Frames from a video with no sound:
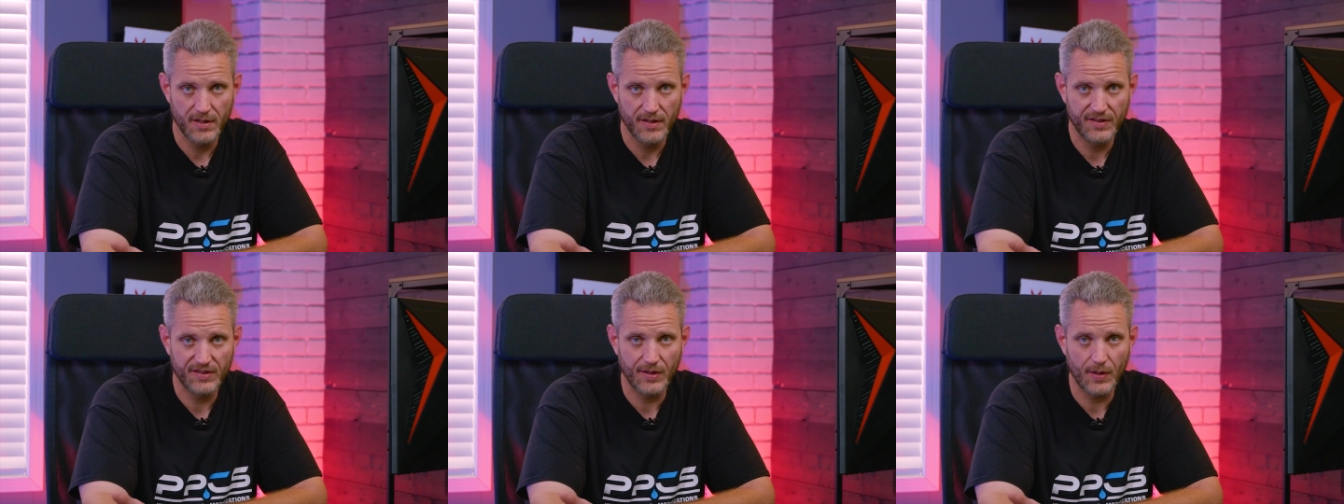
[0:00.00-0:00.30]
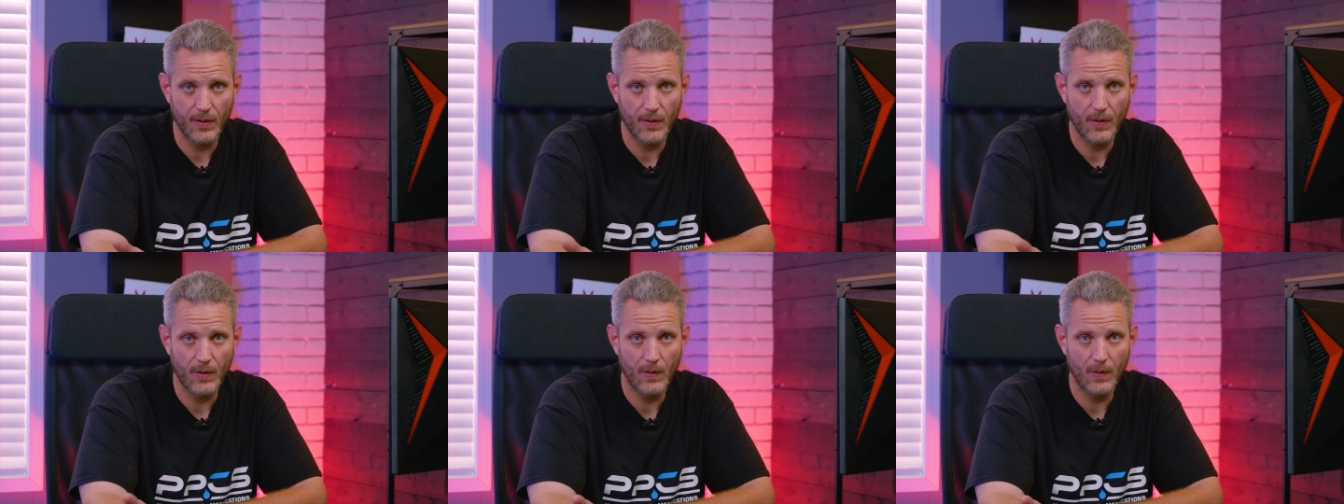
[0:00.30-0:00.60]

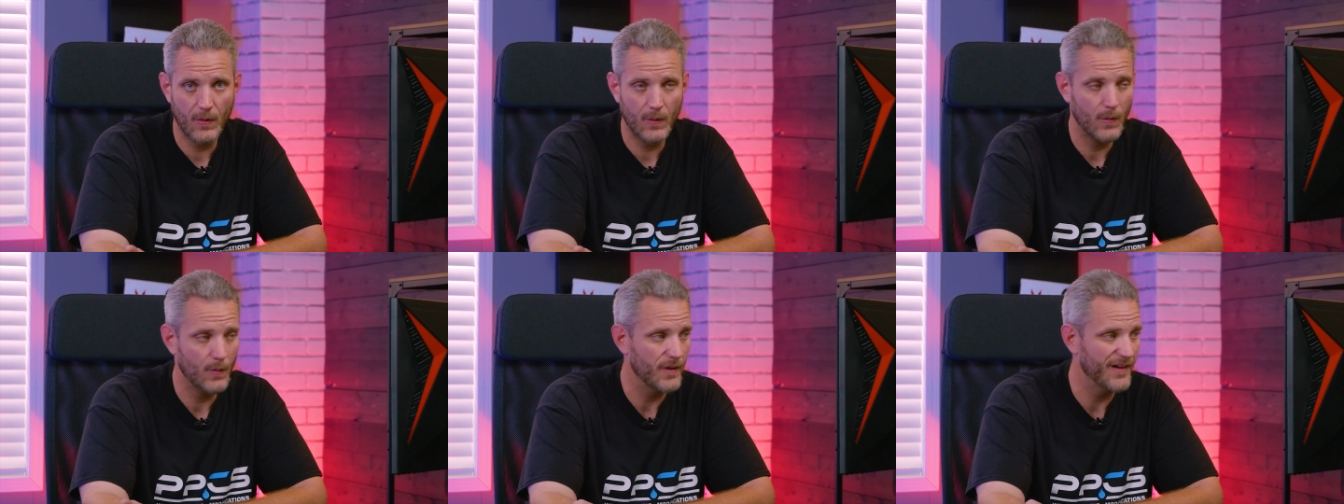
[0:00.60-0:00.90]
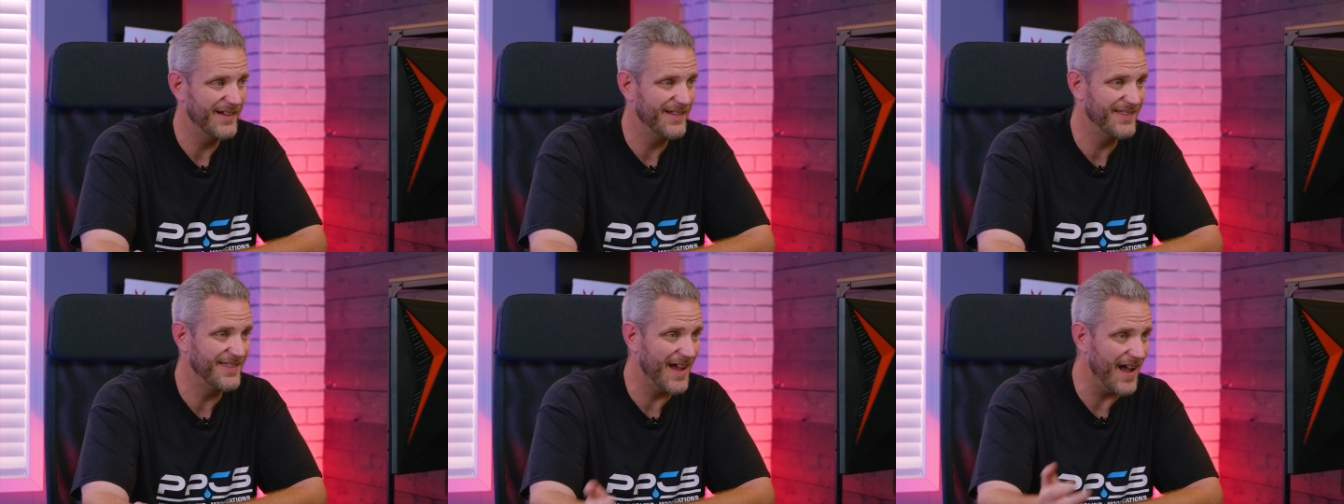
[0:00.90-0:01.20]
So
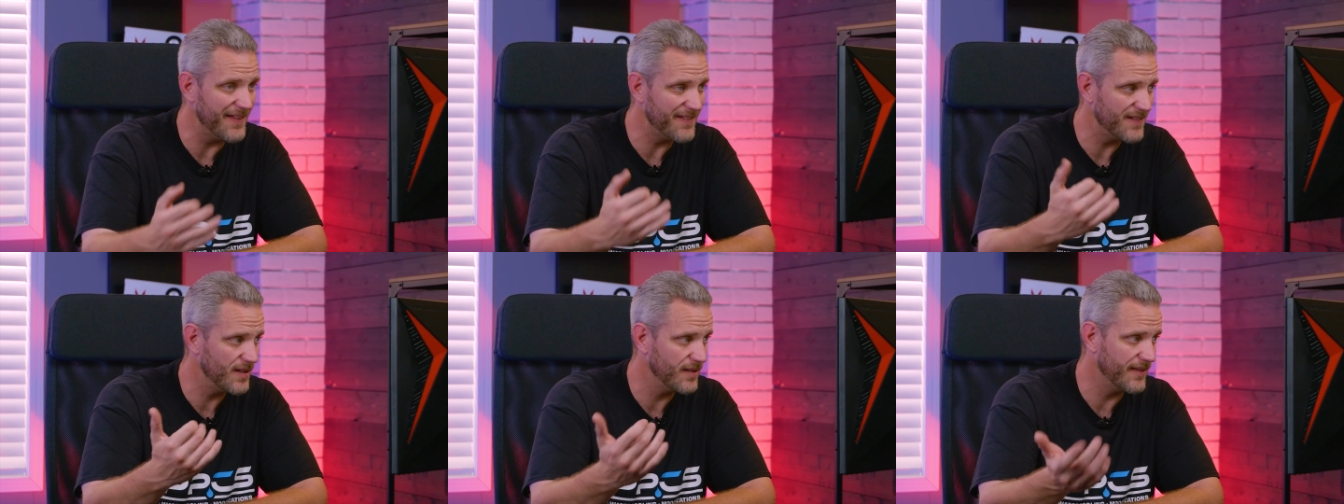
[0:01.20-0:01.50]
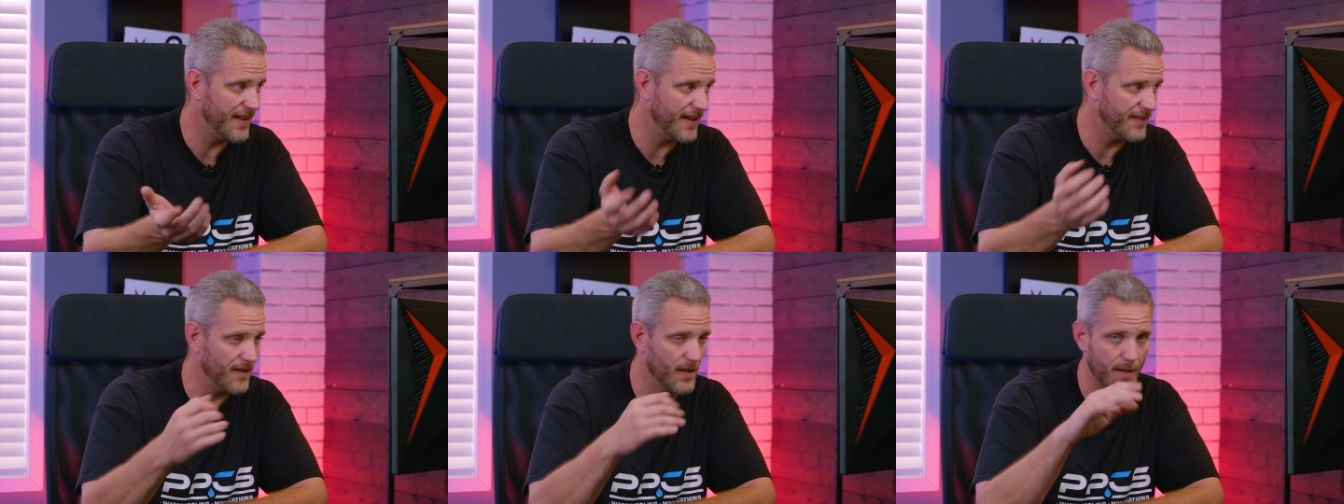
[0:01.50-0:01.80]
that's a,
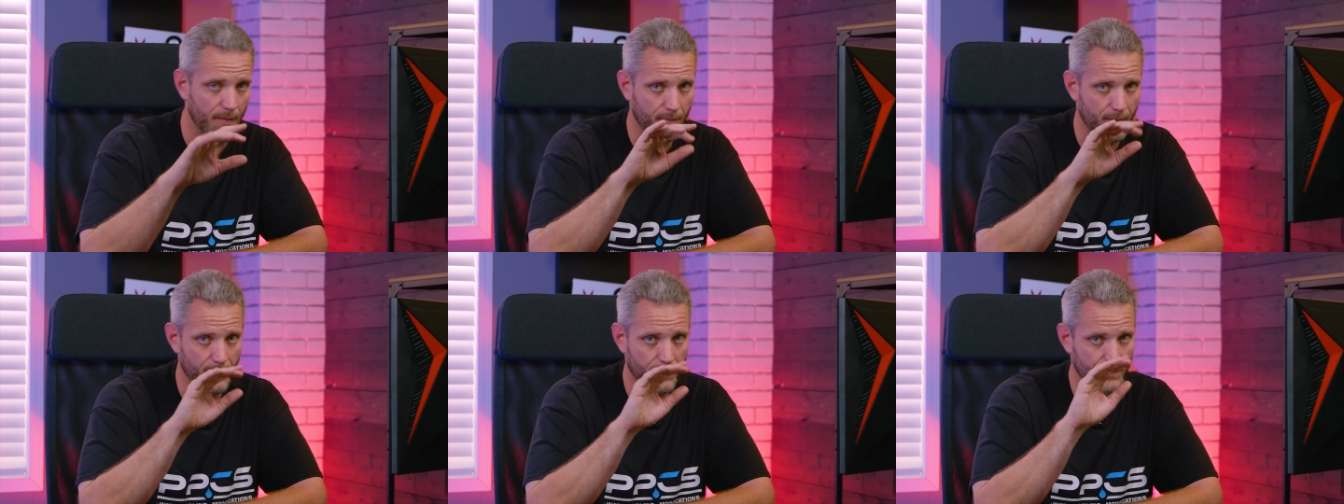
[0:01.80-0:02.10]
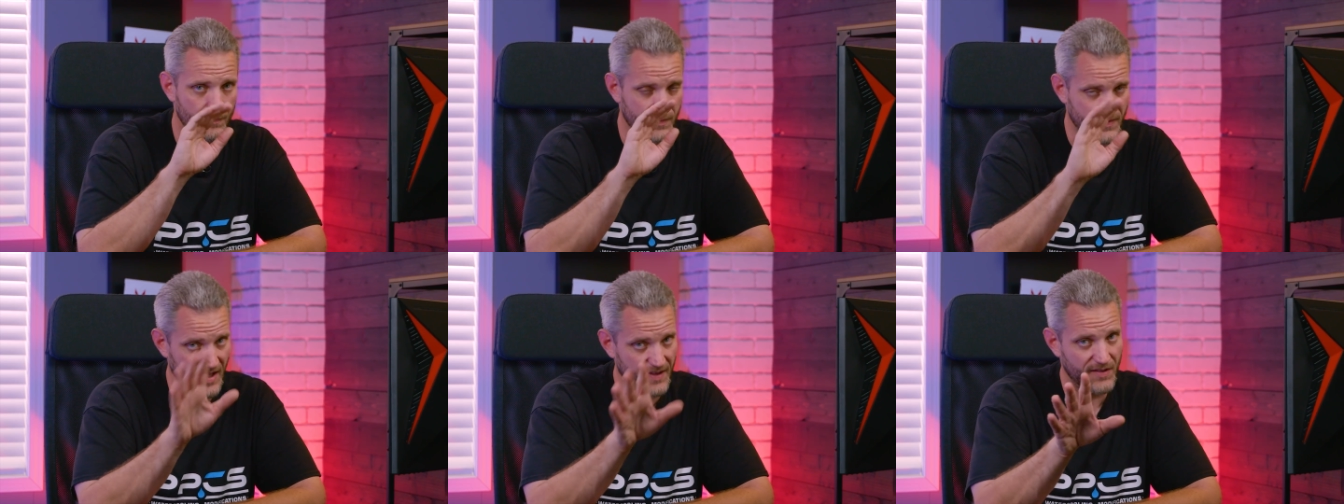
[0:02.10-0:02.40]
that
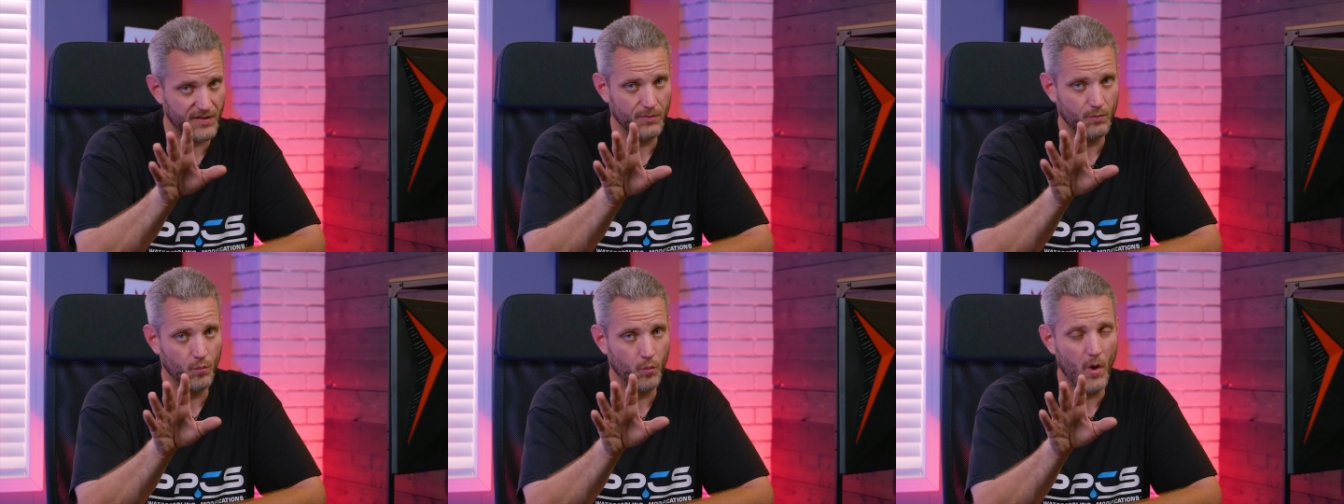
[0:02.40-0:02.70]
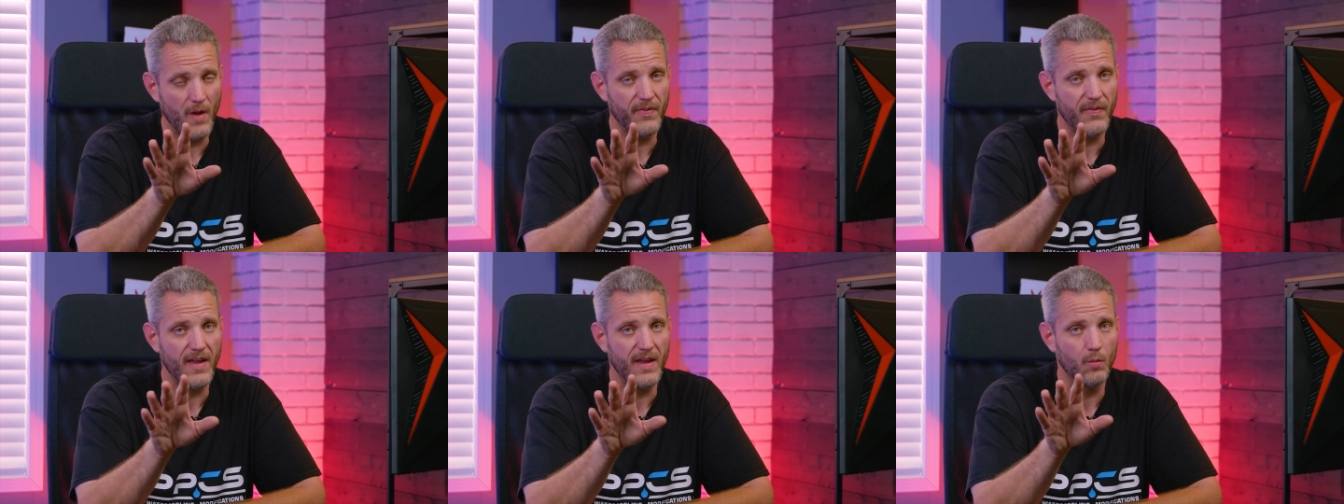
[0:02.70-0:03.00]
that's
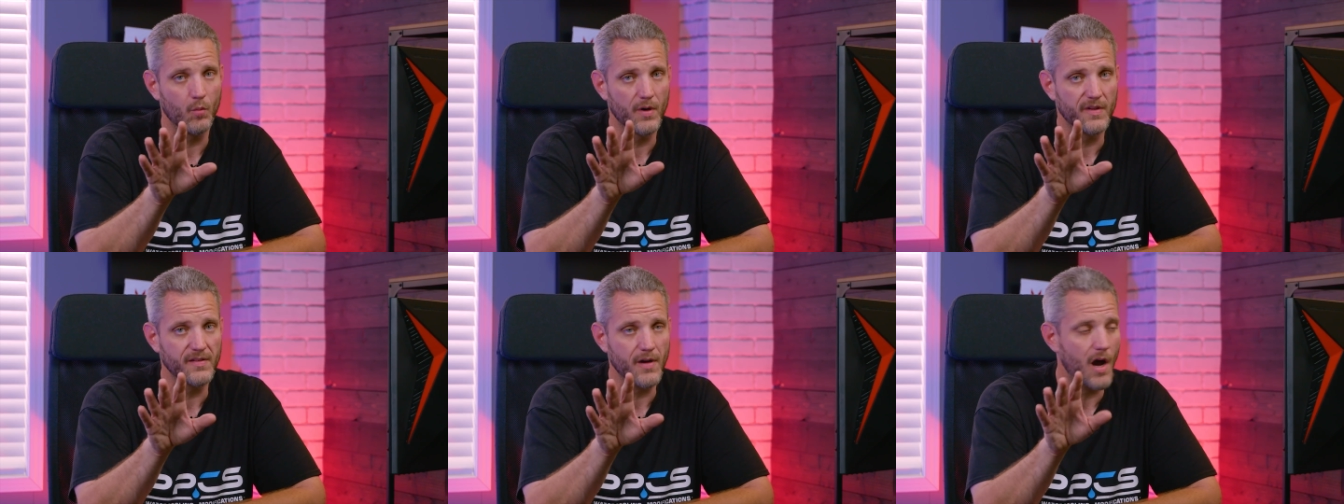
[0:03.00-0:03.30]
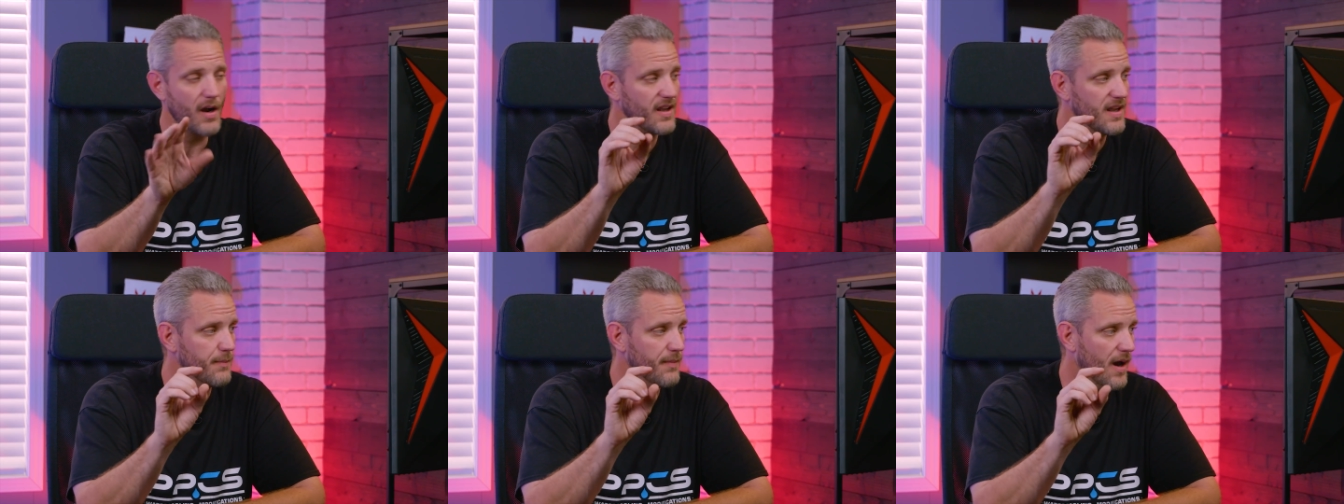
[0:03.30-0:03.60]
one thing worth
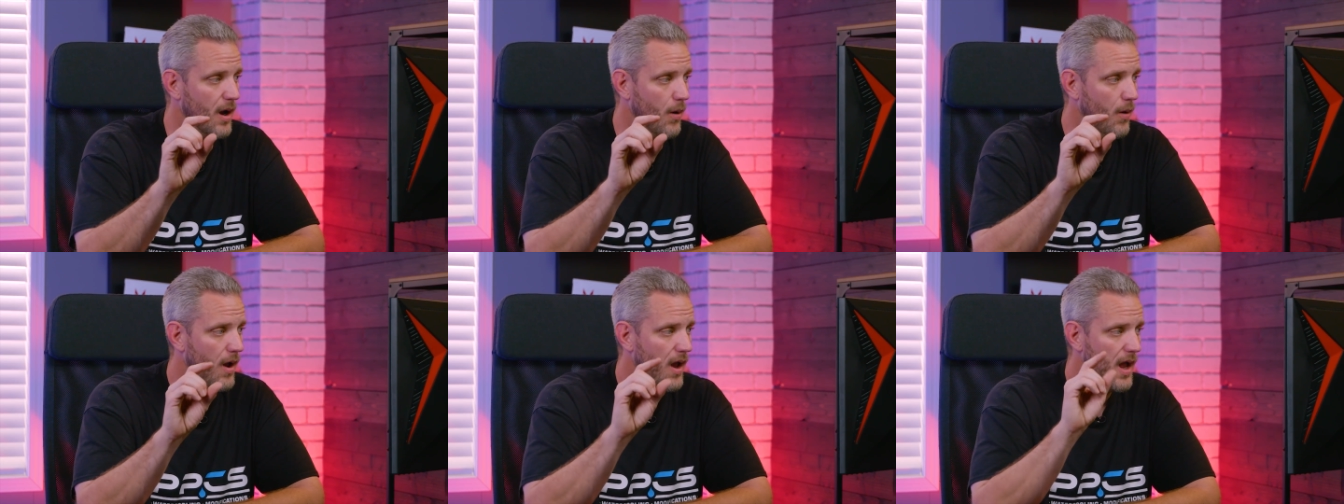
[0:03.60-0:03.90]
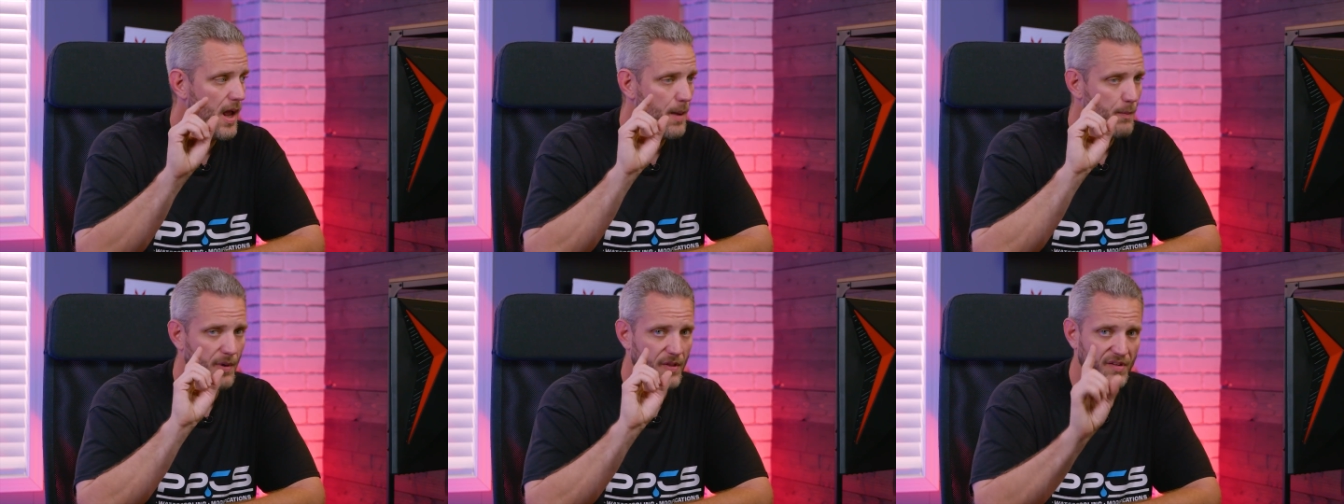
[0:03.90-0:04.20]
talking about.
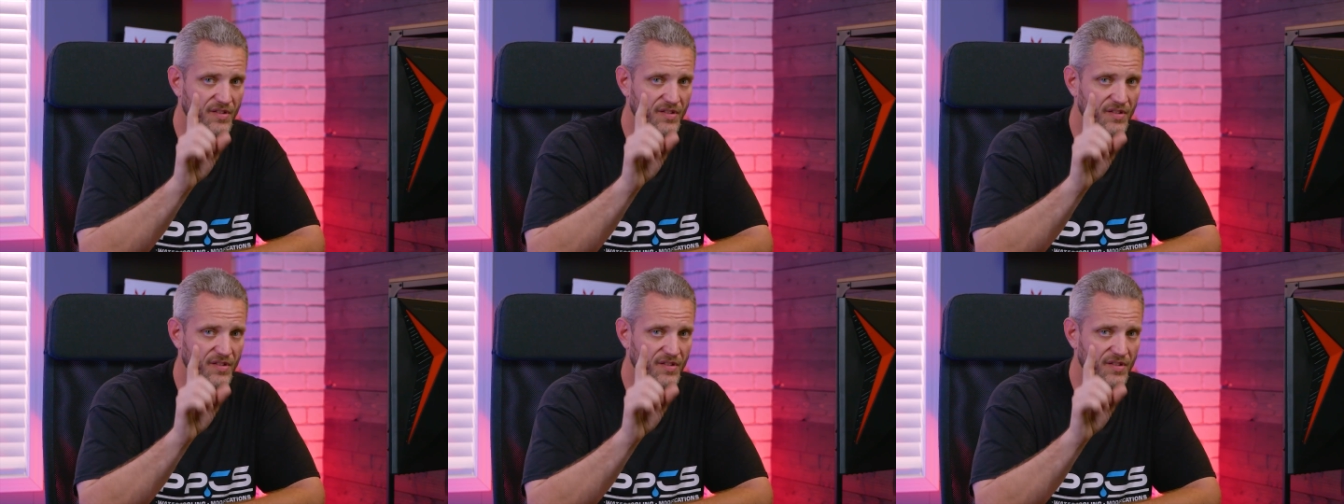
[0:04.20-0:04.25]
But